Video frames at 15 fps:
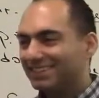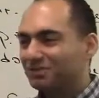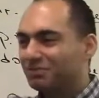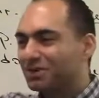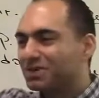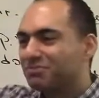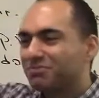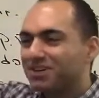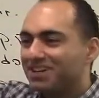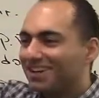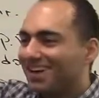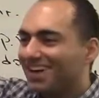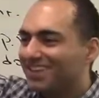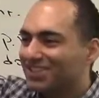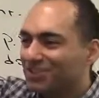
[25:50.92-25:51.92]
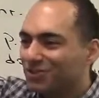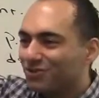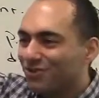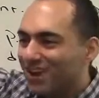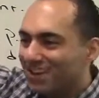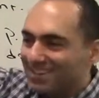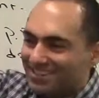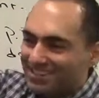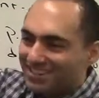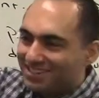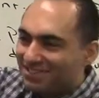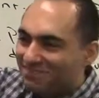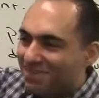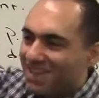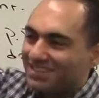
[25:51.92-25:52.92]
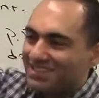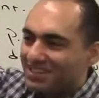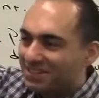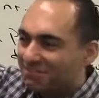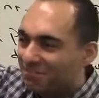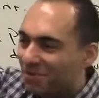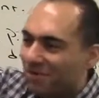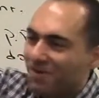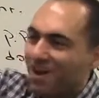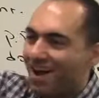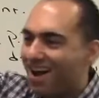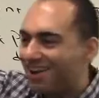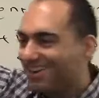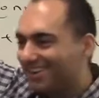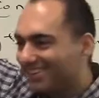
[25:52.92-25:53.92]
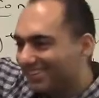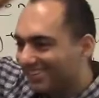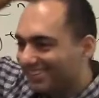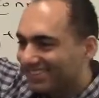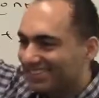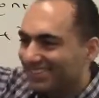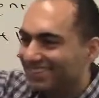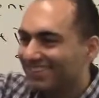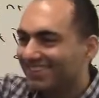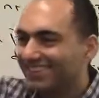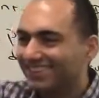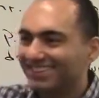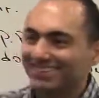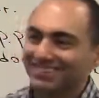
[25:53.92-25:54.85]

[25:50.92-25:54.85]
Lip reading: the words were nuts, crazy, demented, moron, and